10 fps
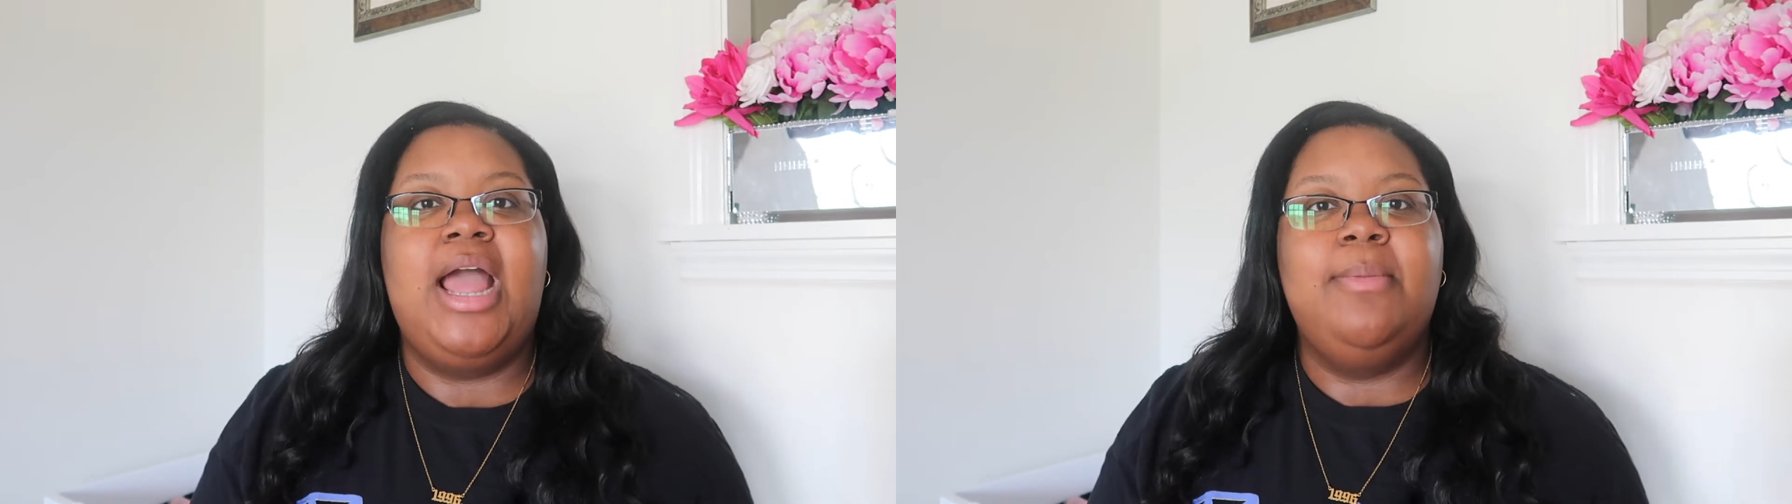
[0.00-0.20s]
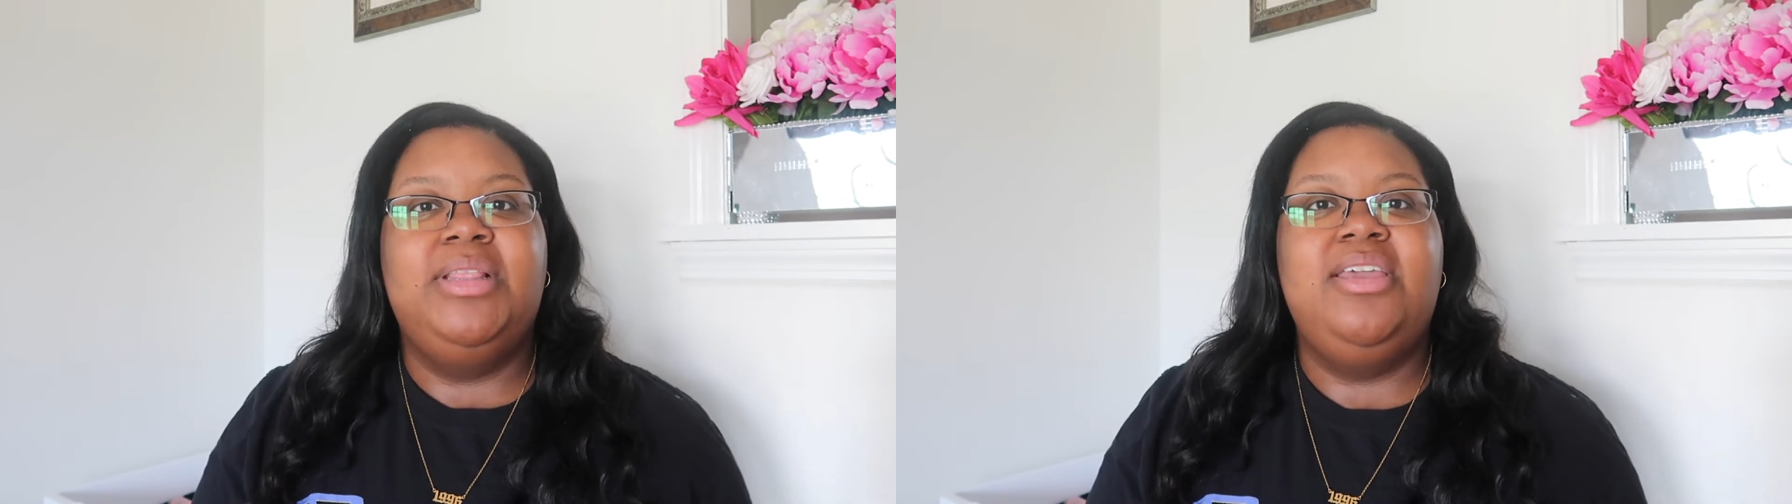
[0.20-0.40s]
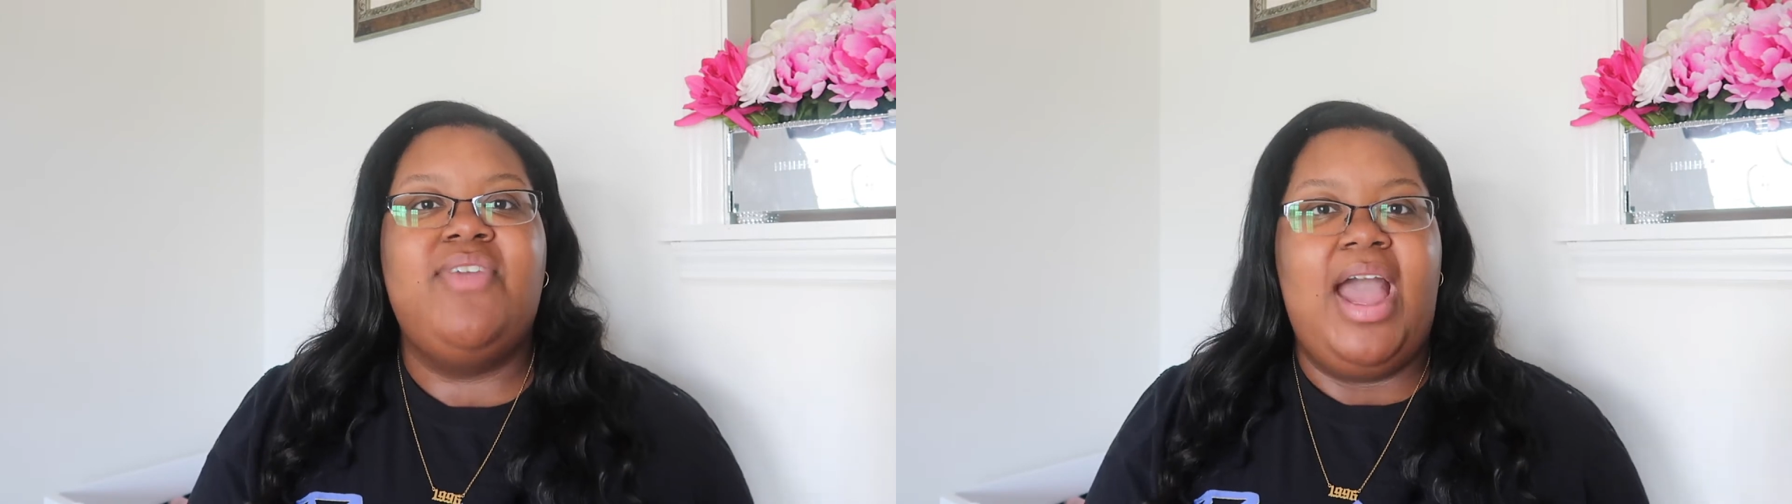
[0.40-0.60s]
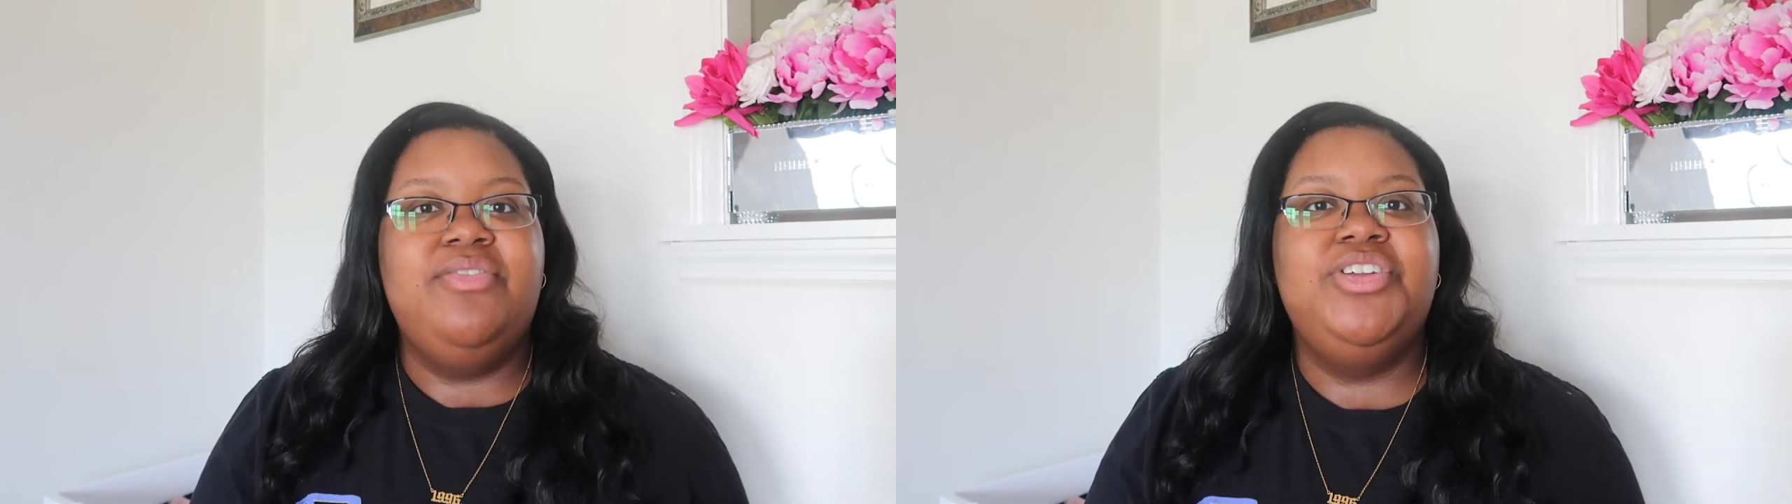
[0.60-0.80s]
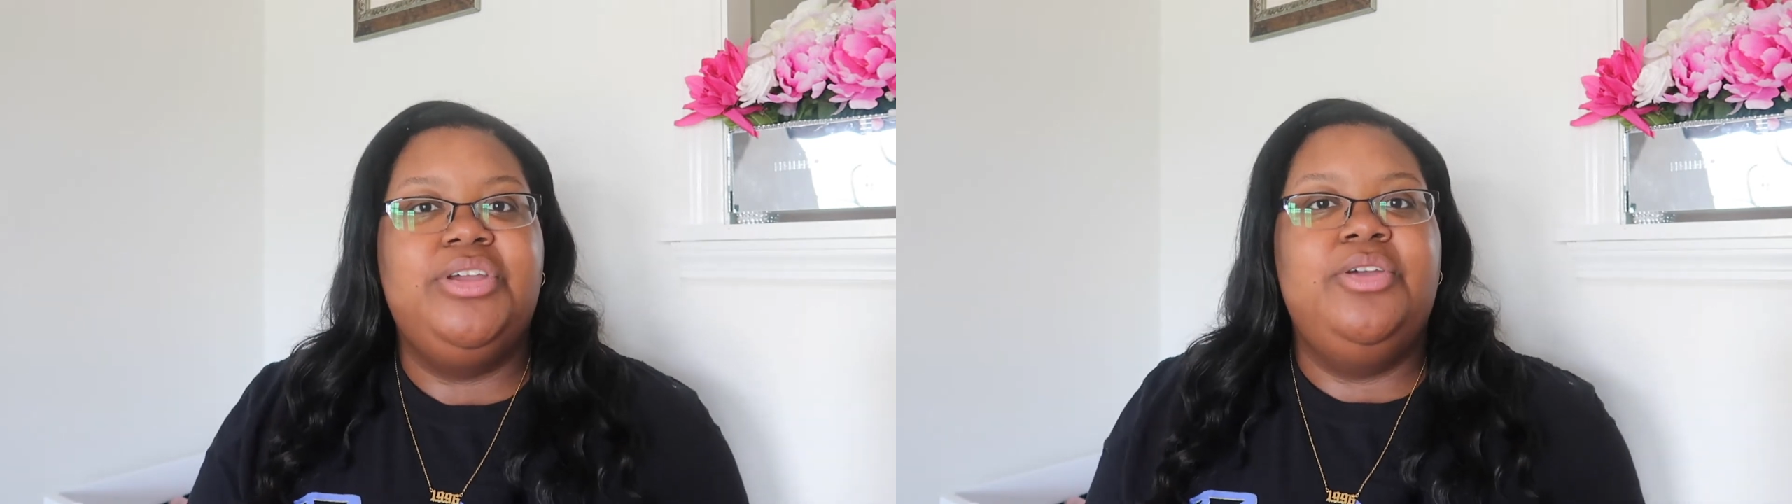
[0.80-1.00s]
I believe
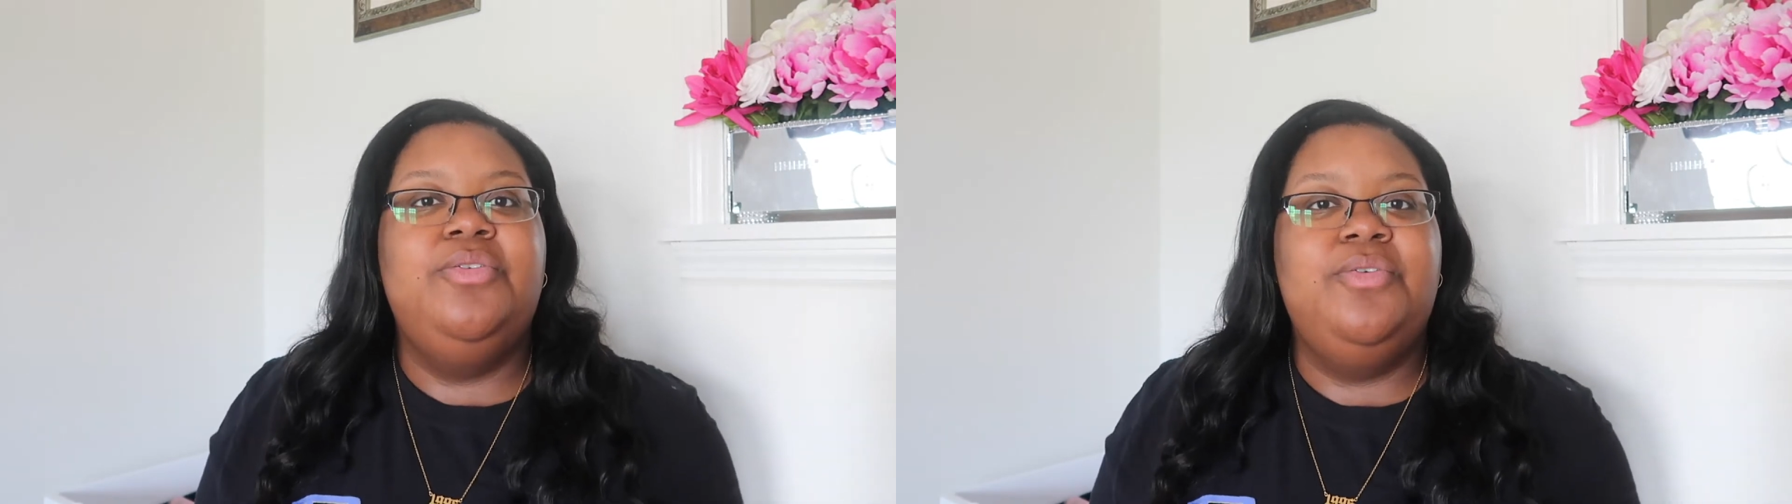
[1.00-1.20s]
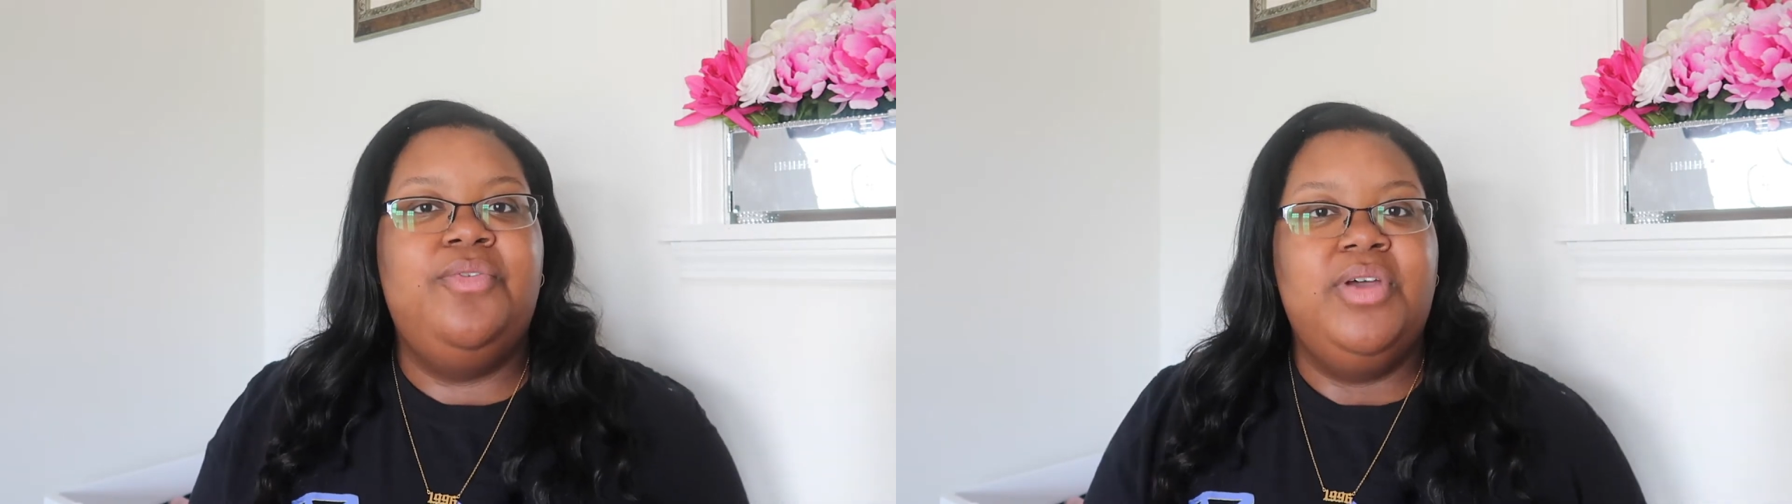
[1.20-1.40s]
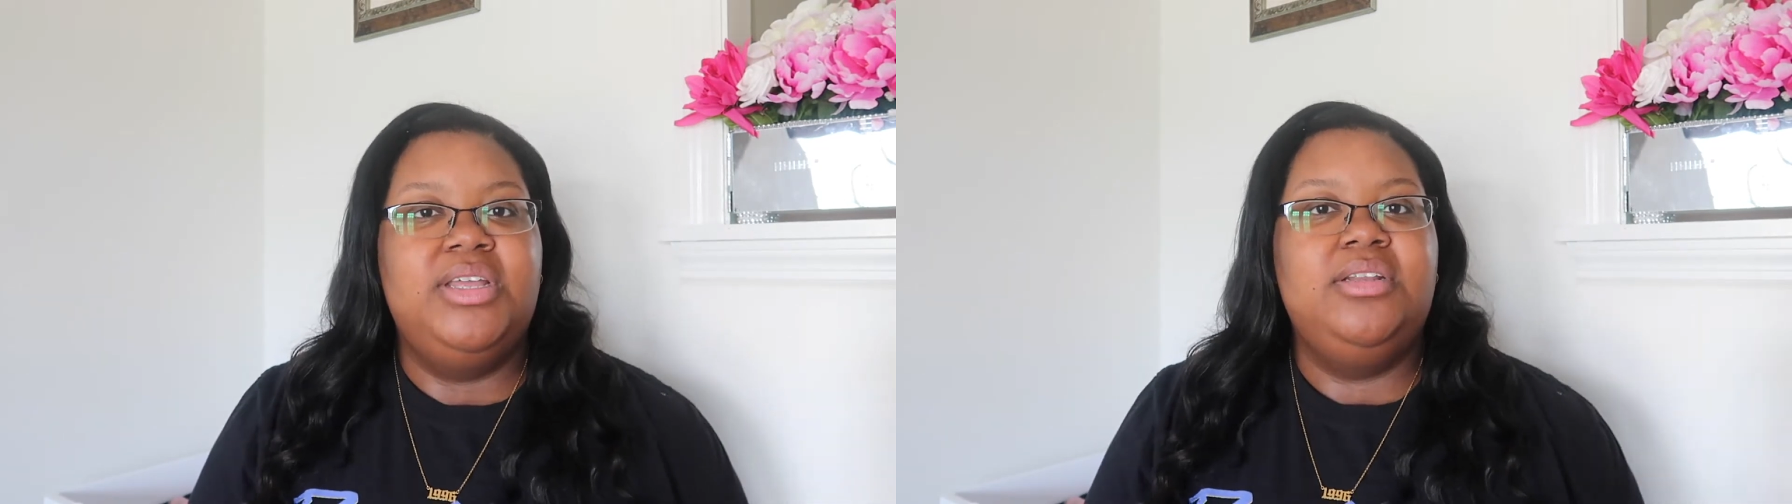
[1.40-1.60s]
after you've